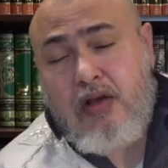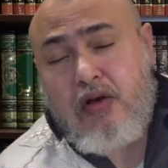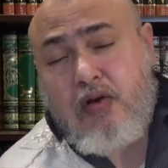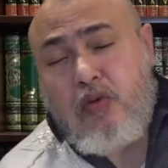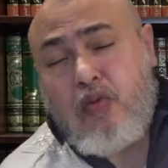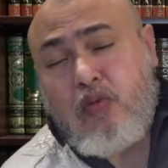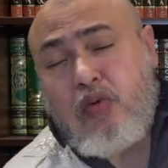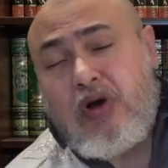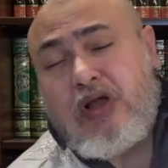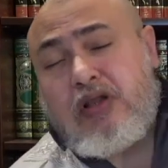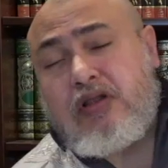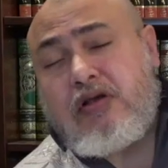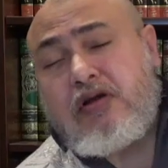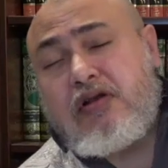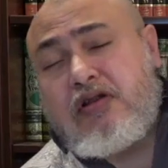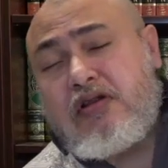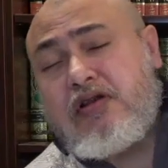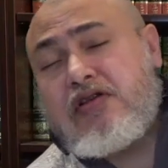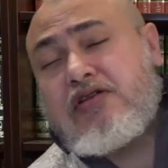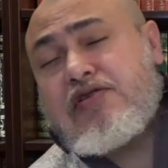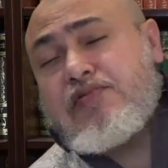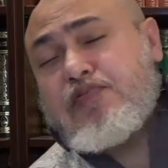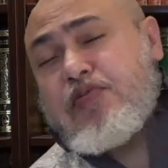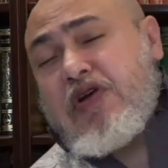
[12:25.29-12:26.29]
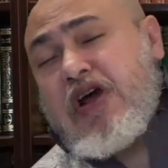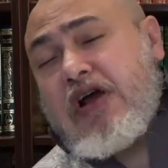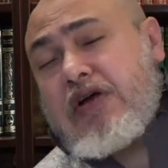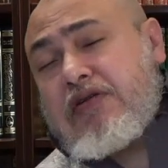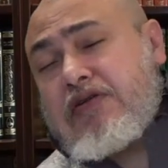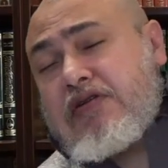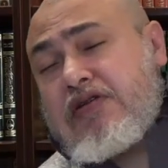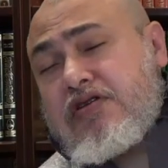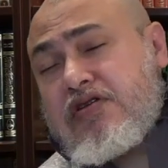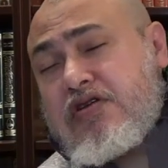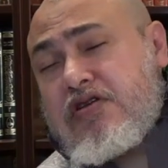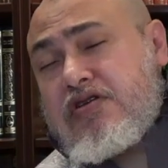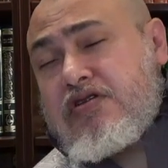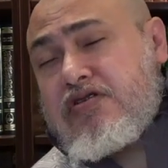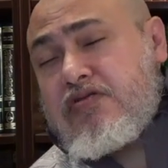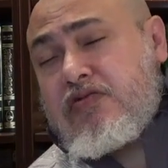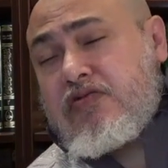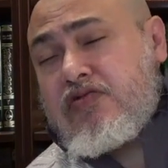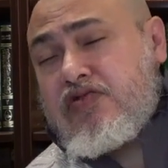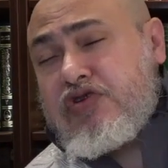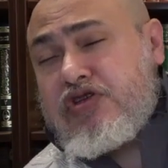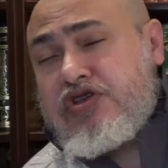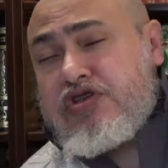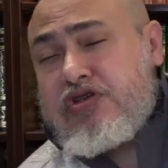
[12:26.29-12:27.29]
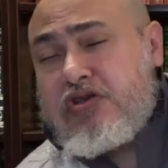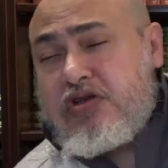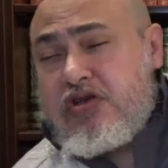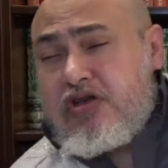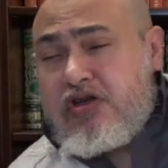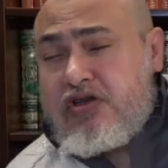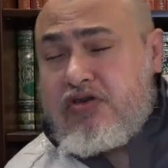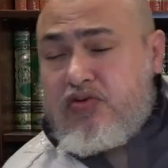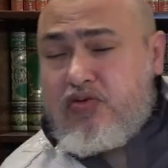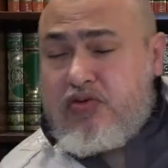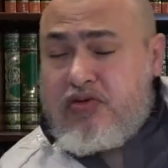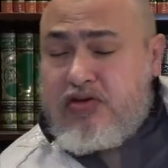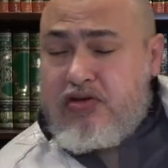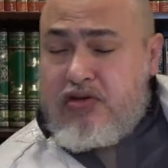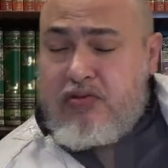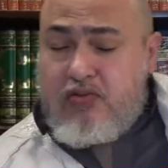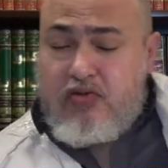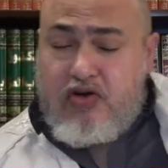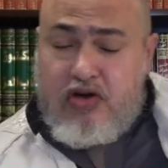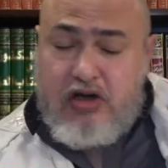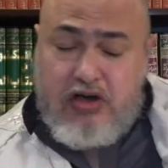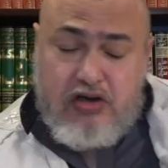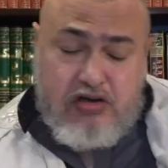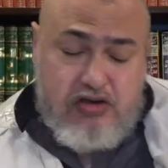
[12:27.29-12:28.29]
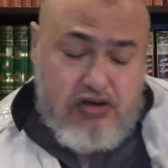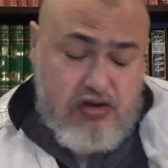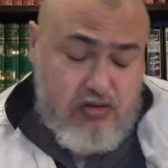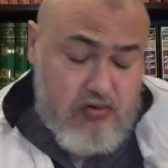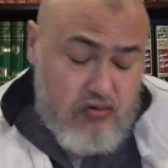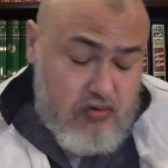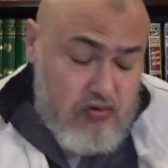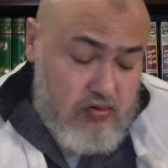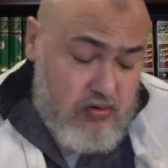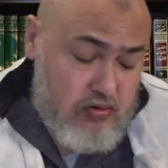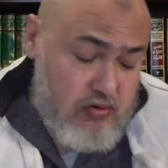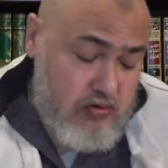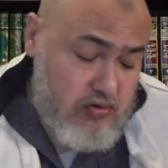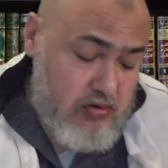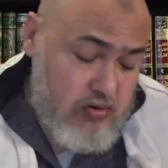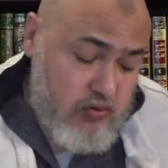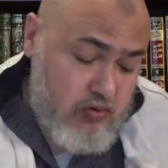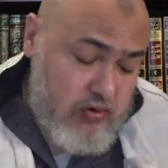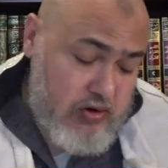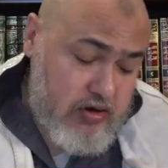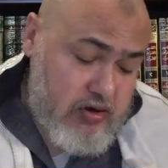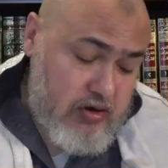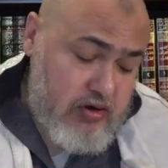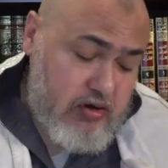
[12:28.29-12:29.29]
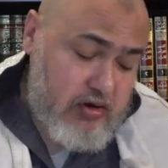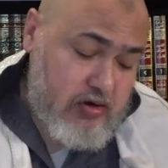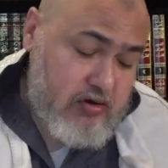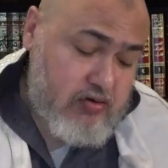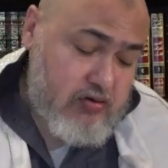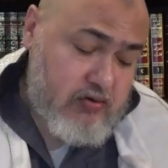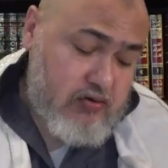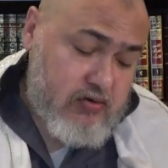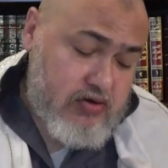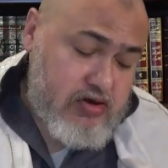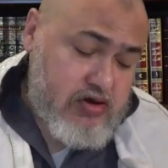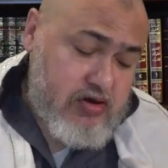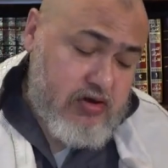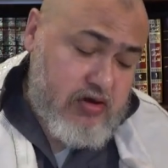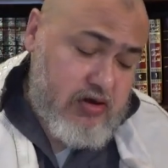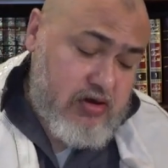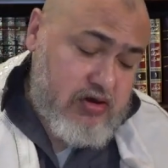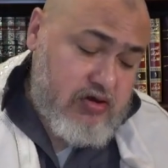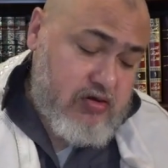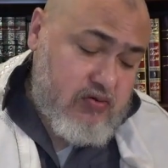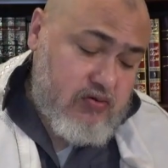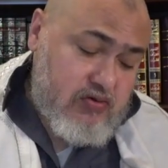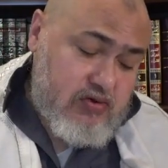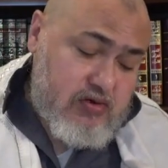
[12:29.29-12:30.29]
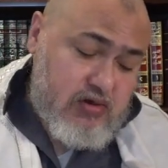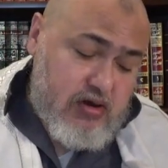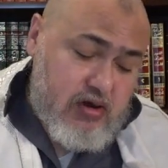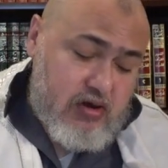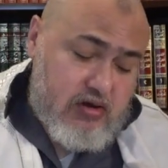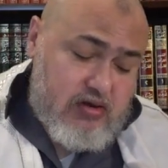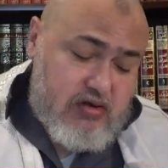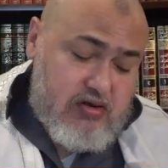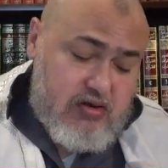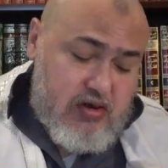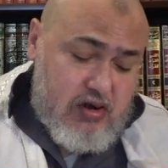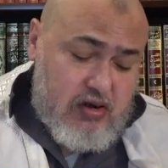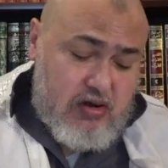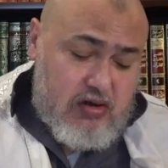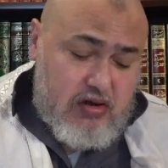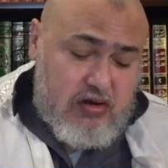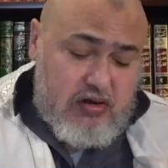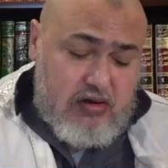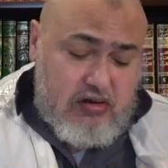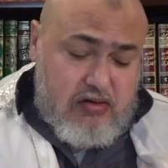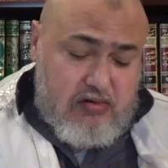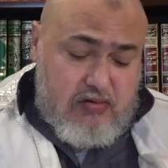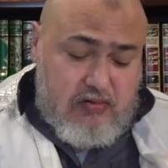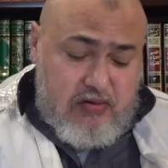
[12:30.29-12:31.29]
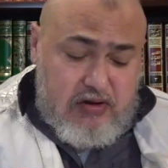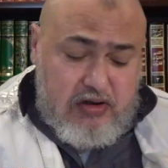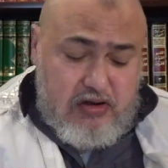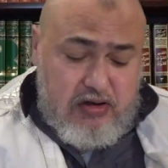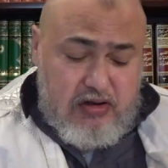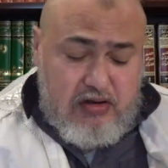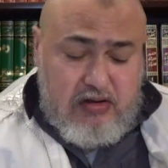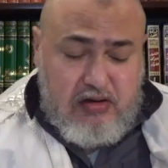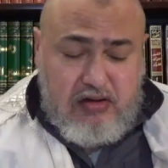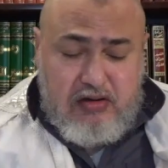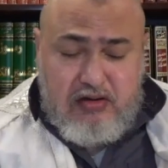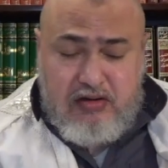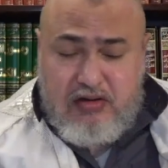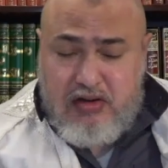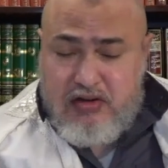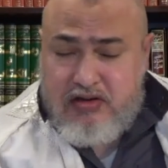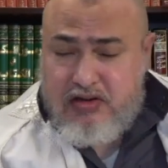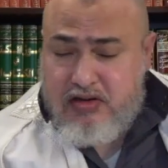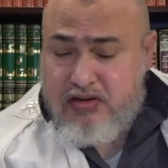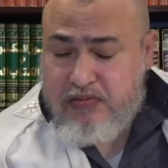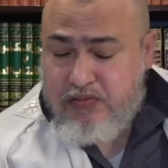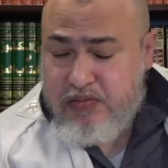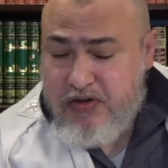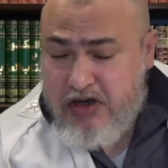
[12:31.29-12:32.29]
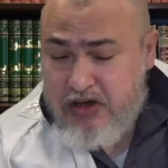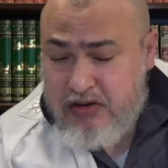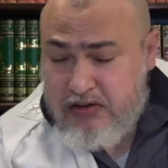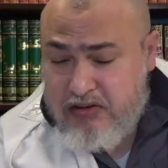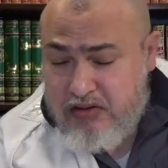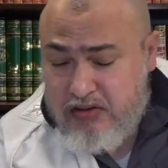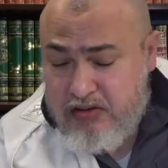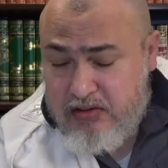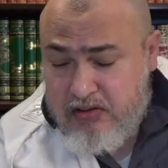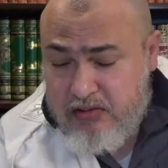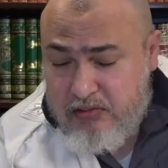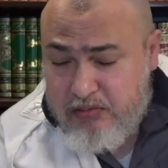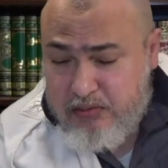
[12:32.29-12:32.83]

Whether these practices originate with the Muhajirun or whether it originates with the Ansar, it really doesn't matter,